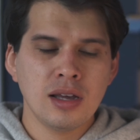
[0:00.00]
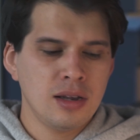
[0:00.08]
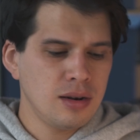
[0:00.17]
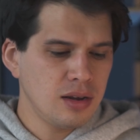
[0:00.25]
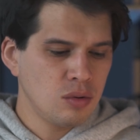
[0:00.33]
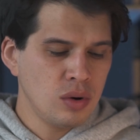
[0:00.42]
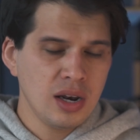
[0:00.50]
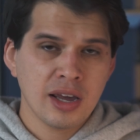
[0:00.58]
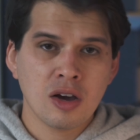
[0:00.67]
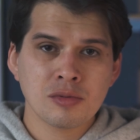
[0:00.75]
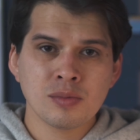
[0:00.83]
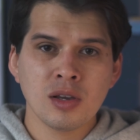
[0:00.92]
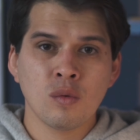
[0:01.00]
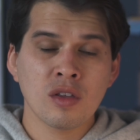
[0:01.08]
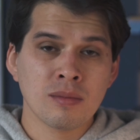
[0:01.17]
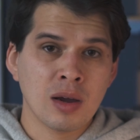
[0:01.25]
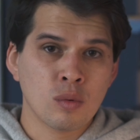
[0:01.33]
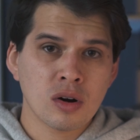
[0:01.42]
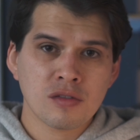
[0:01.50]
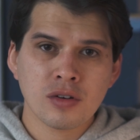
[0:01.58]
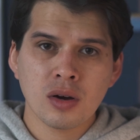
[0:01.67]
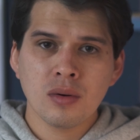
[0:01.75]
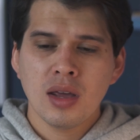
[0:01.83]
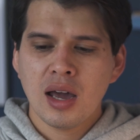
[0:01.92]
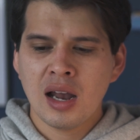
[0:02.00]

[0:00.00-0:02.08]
It really helps me with my workflow,